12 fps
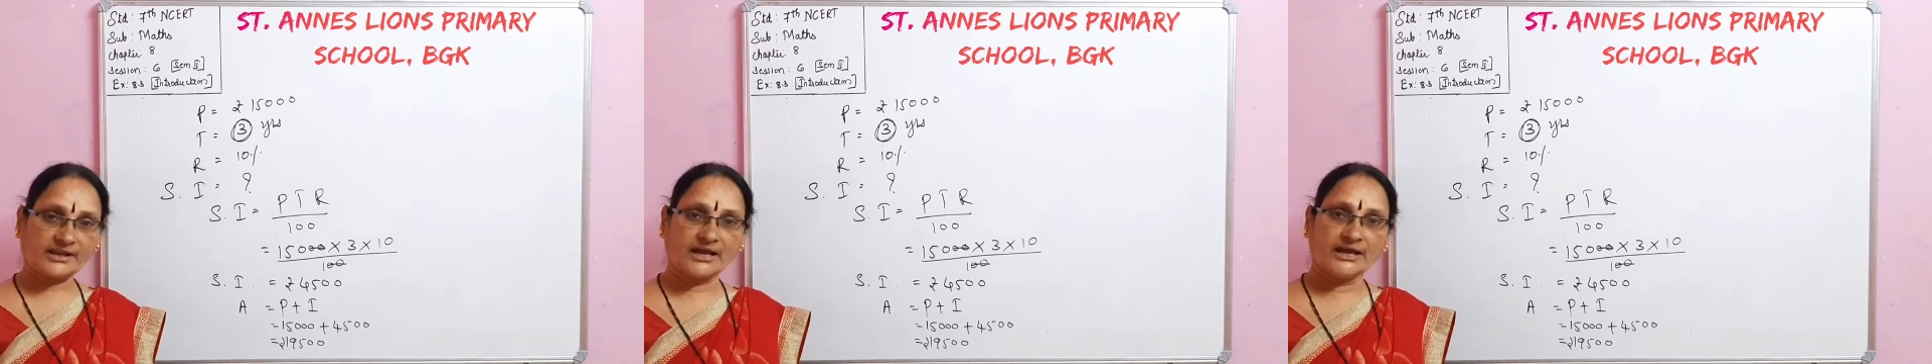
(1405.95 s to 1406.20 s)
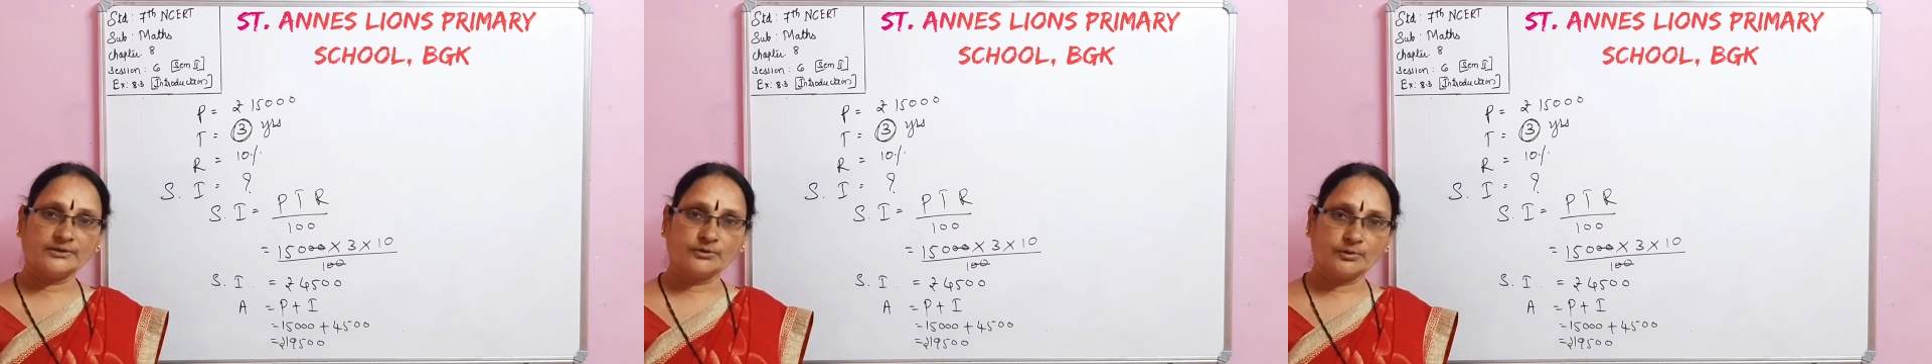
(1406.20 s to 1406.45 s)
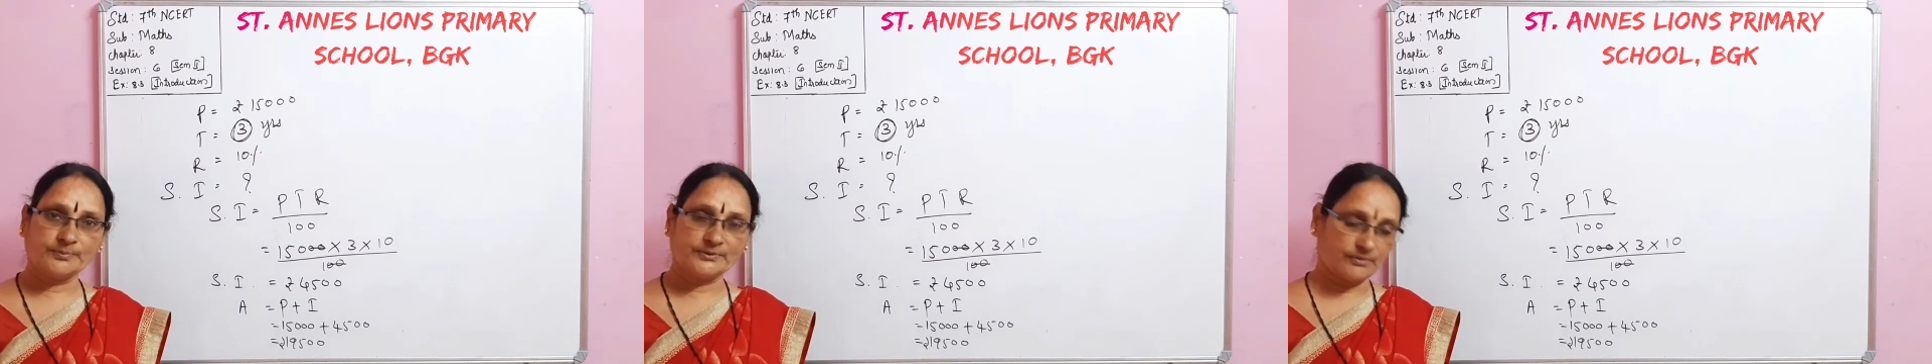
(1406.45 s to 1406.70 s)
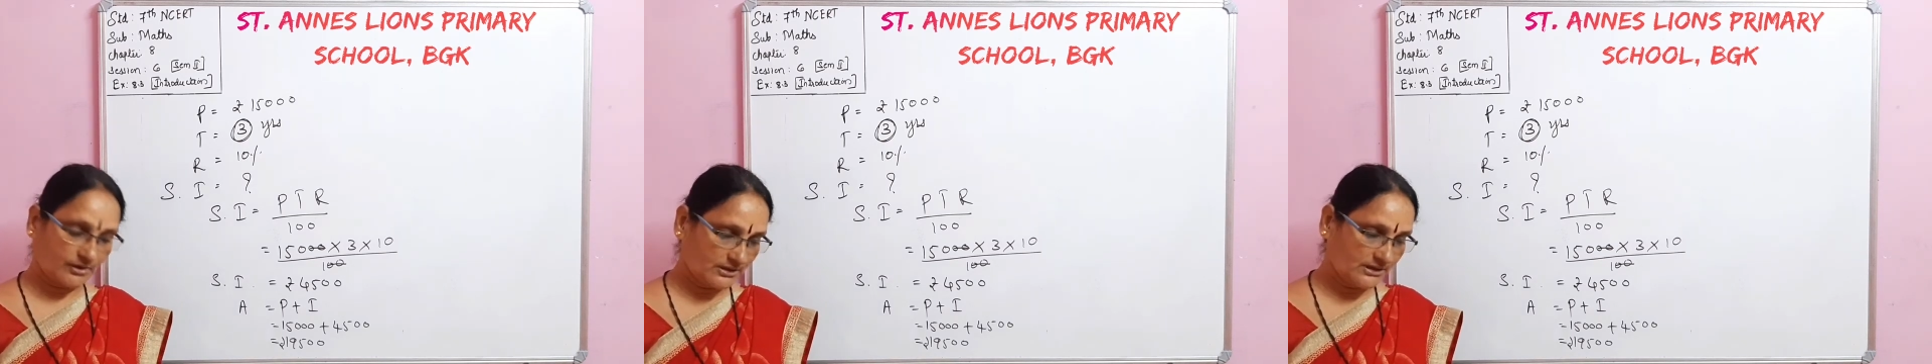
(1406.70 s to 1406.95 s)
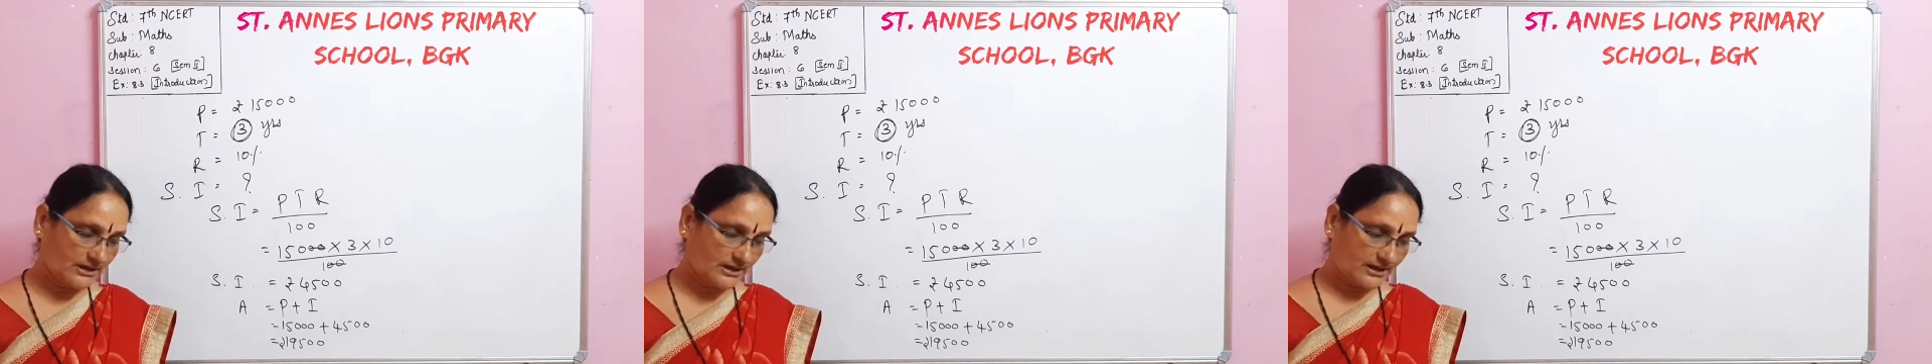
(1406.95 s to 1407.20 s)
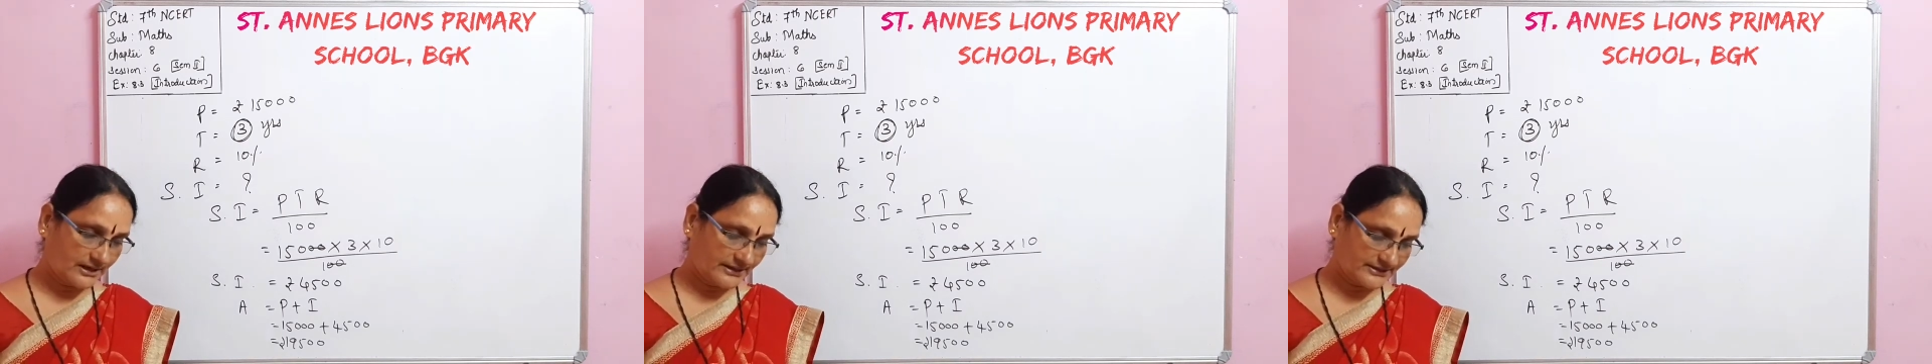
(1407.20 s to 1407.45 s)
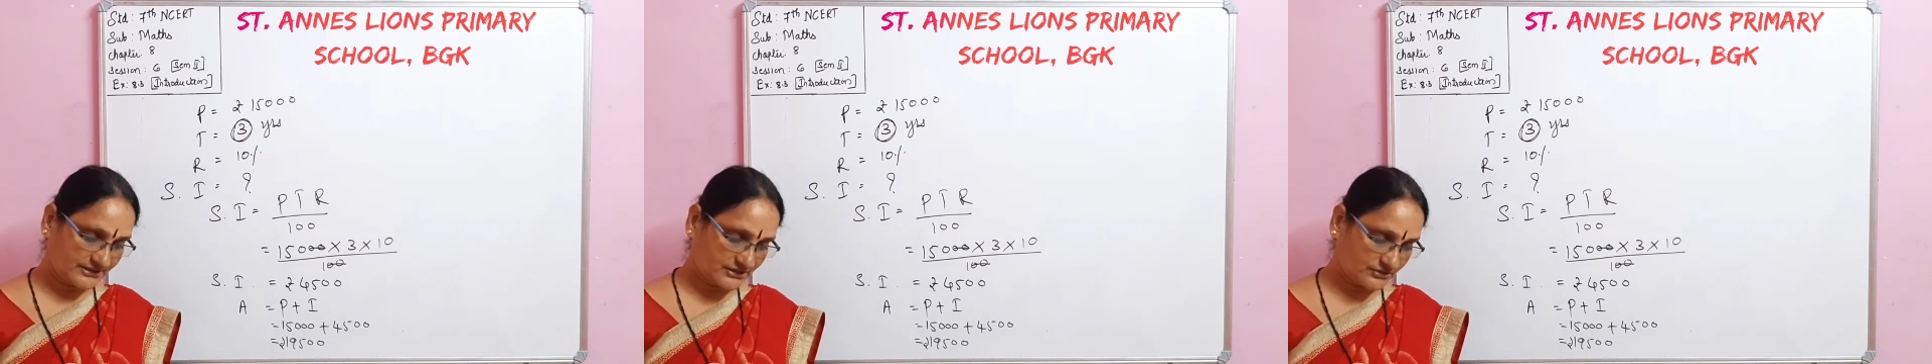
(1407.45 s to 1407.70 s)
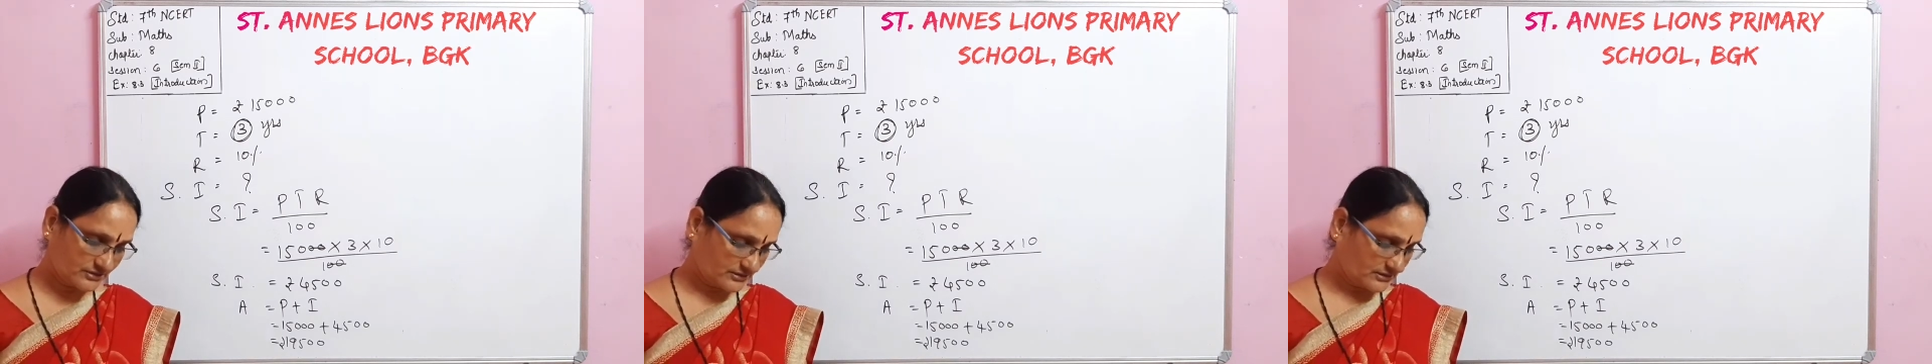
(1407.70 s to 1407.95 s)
I hope you all understood.